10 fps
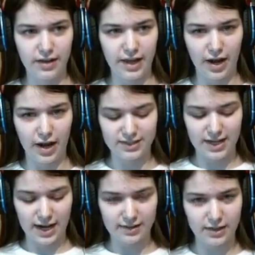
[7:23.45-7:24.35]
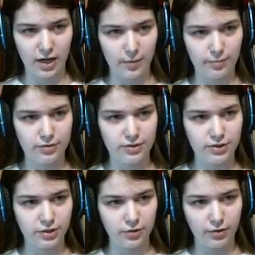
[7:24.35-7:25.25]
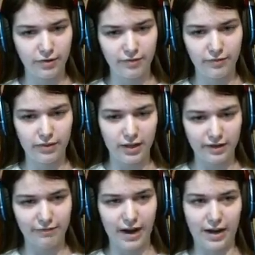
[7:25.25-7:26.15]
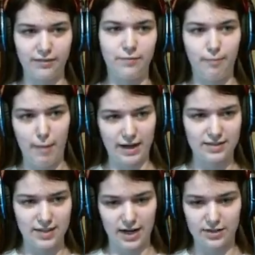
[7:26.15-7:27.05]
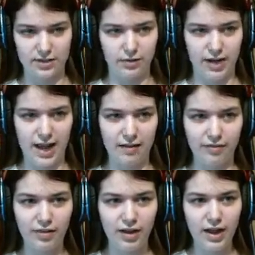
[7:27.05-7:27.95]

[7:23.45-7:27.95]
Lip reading: Now I've stacked it up to the 5 max stacks that you can have,